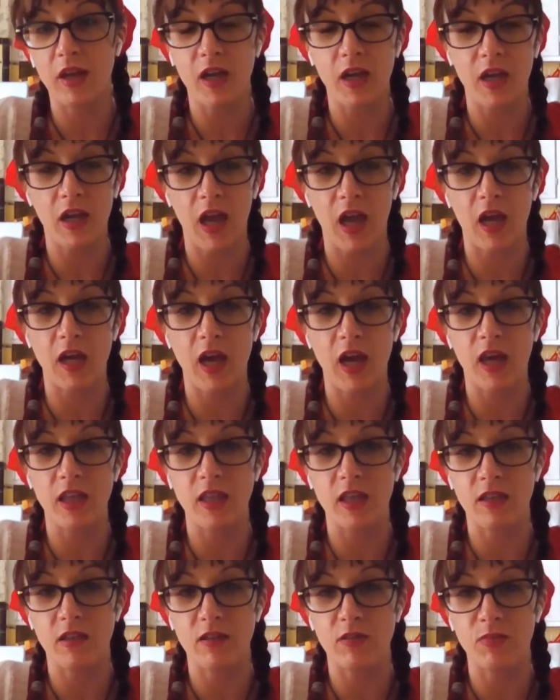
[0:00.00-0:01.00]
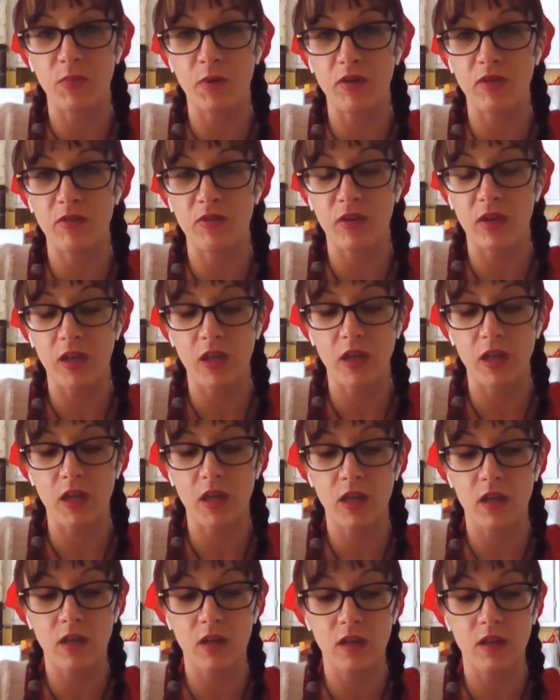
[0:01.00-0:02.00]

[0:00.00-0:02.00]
again, I think this person